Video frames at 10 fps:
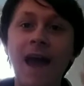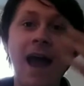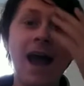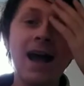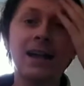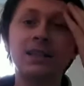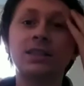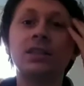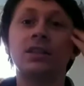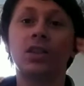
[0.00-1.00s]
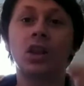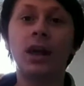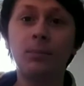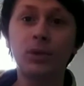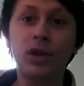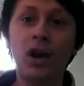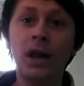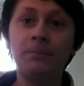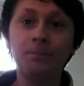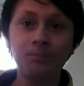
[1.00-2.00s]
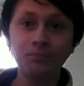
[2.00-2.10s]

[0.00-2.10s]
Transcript: as the Leprechaun.